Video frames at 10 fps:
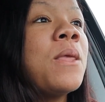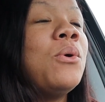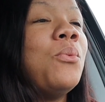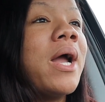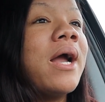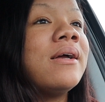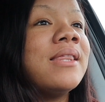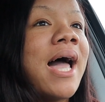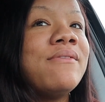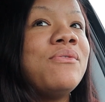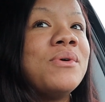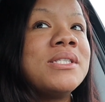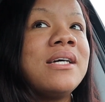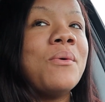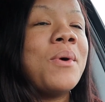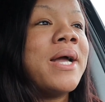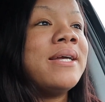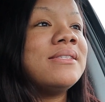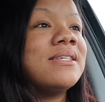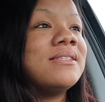where life was
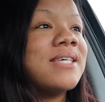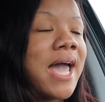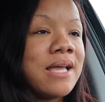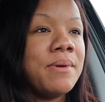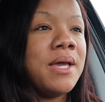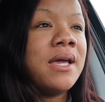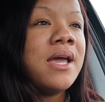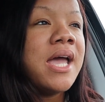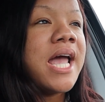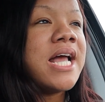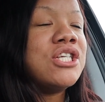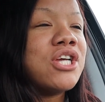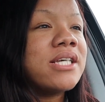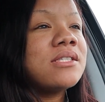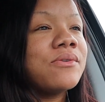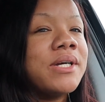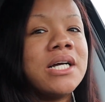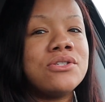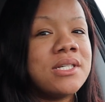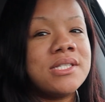going to take me in just
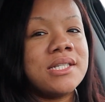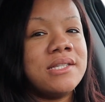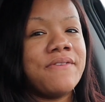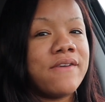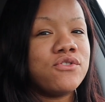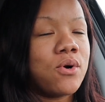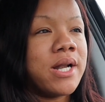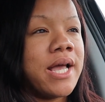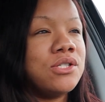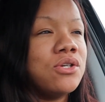365 short days.